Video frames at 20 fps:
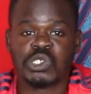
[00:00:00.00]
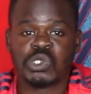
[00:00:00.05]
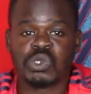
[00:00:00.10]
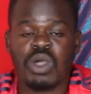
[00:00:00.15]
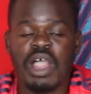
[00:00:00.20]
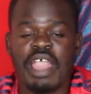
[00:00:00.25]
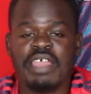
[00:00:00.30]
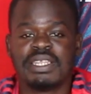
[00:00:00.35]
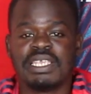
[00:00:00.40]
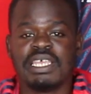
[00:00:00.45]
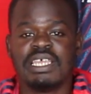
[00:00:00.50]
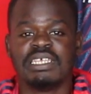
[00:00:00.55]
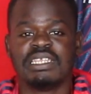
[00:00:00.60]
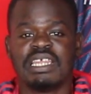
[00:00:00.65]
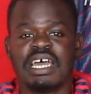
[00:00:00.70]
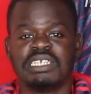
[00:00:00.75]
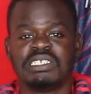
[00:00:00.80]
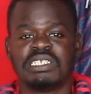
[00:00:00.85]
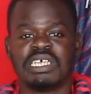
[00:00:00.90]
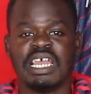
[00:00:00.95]
So I think
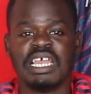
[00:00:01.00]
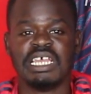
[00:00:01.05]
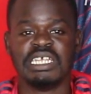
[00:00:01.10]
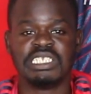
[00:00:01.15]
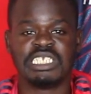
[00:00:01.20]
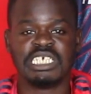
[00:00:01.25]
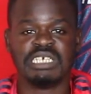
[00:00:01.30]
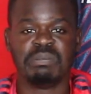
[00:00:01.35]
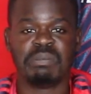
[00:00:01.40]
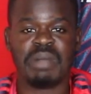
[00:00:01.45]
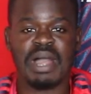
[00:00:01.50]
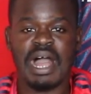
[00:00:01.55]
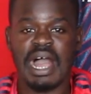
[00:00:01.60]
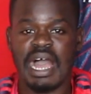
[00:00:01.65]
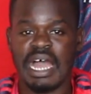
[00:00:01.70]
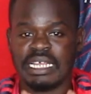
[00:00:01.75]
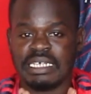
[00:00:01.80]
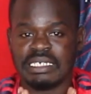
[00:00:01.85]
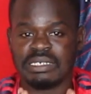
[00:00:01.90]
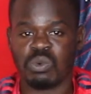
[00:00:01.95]
that Timber
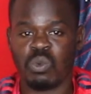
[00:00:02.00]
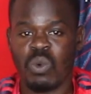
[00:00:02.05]
and